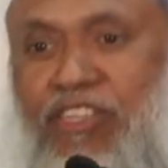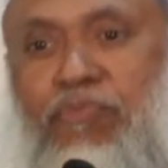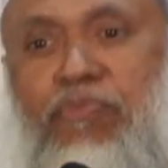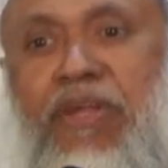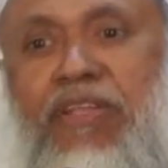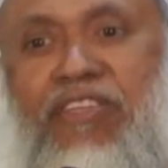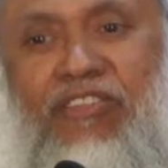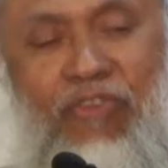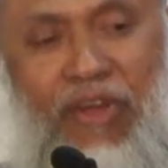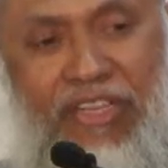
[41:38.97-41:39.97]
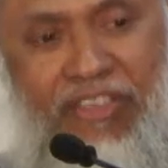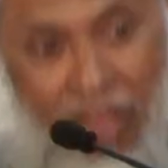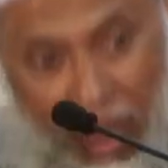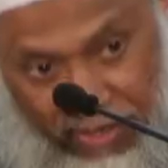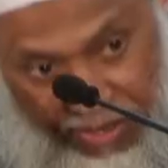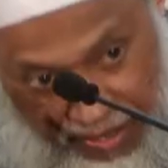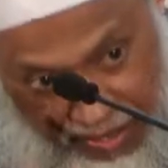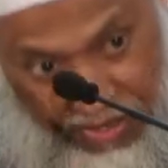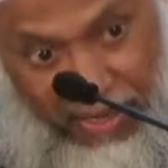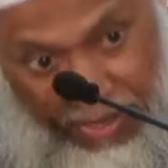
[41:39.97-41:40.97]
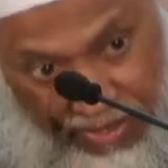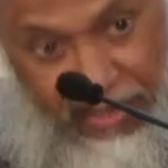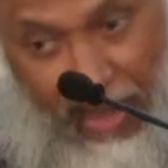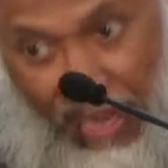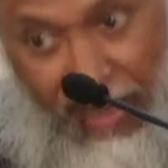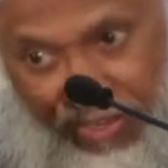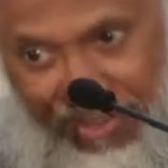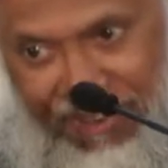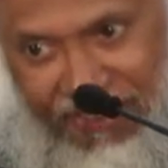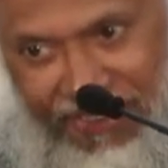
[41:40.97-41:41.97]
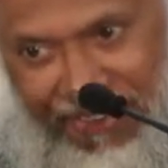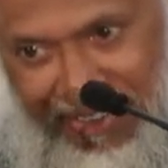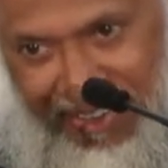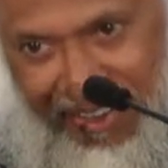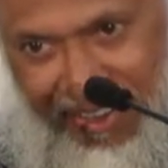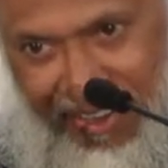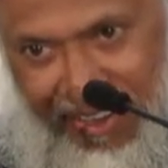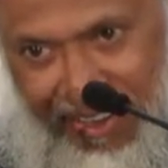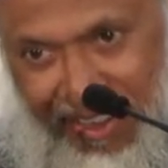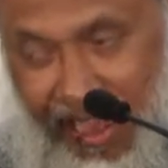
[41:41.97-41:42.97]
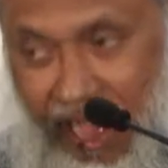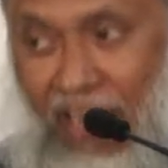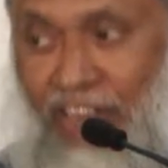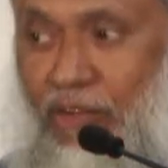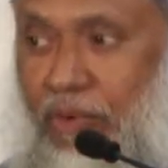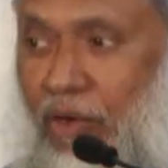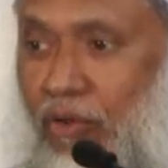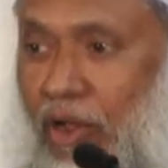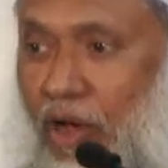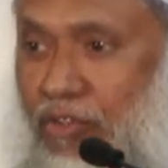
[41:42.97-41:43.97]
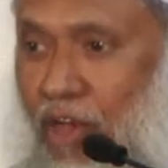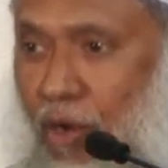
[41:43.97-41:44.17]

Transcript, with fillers: spread this knowledge, he, he, he did hide it. Allah